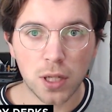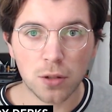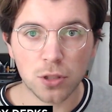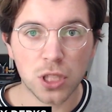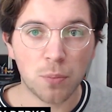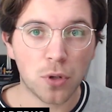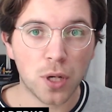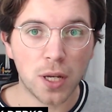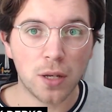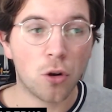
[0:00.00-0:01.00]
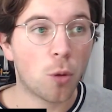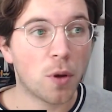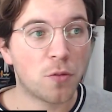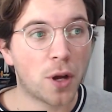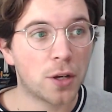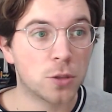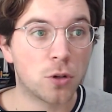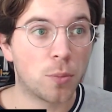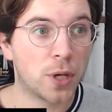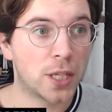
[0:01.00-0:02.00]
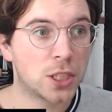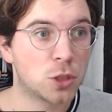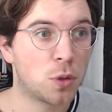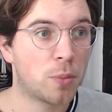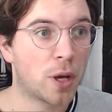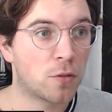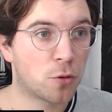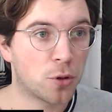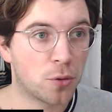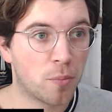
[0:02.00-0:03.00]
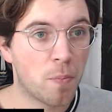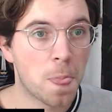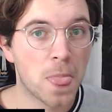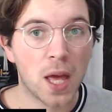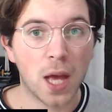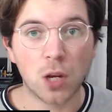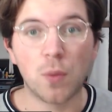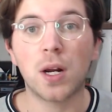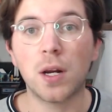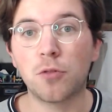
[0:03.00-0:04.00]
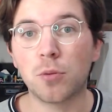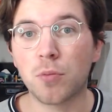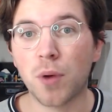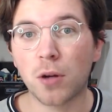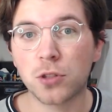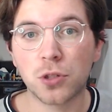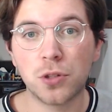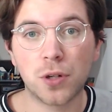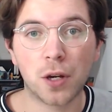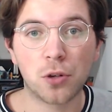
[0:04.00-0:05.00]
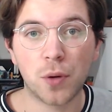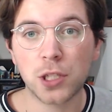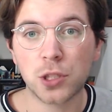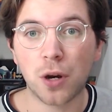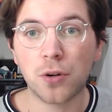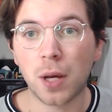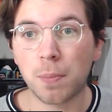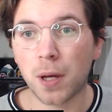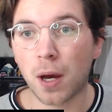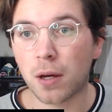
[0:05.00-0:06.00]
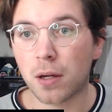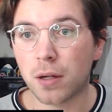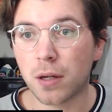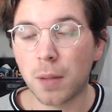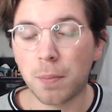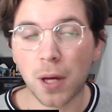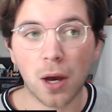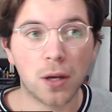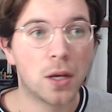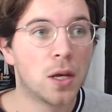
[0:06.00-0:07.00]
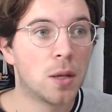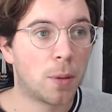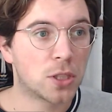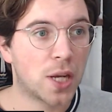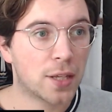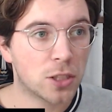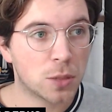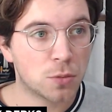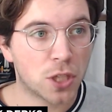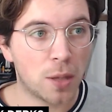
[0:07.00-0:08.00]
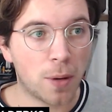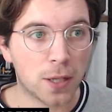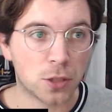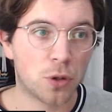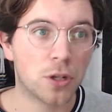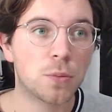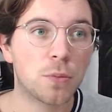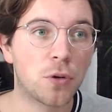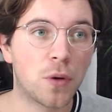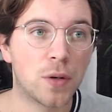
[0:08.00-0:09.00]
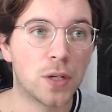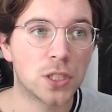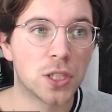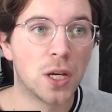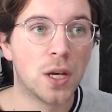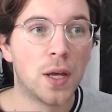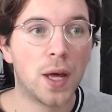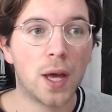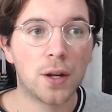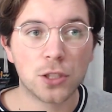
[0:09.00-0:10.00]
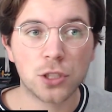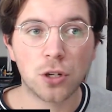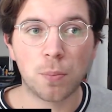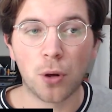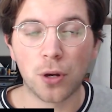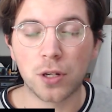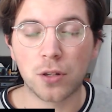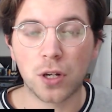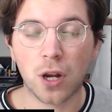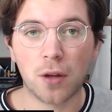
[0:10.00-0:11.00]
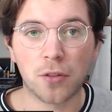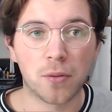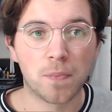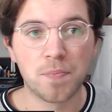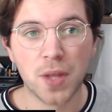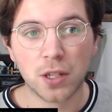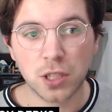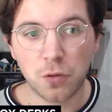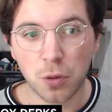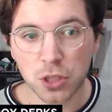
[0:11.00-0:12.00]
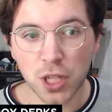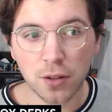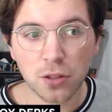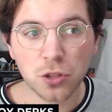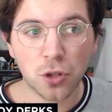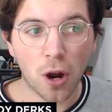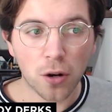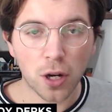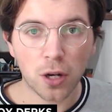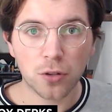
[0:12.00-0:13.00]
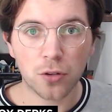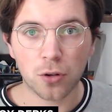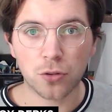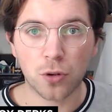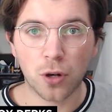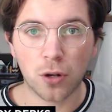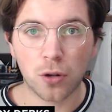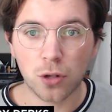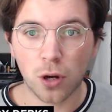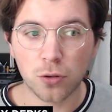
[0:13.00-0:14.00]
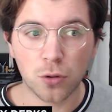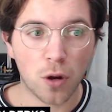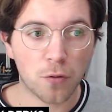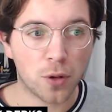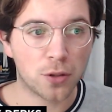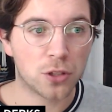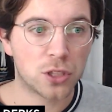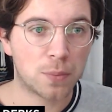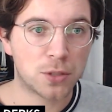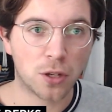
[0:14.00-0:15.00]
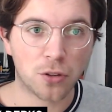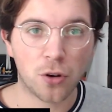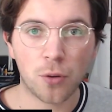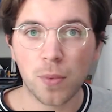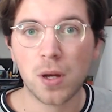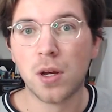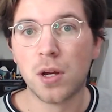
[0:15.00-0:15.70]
either separately or by finding some combinations we made for you. And directly from the browser, you can create your own API by selecting some schemas, running some queries, and also deploy it on the cloud. So if you would scan this QR code or to go to graphql.stepsend.com,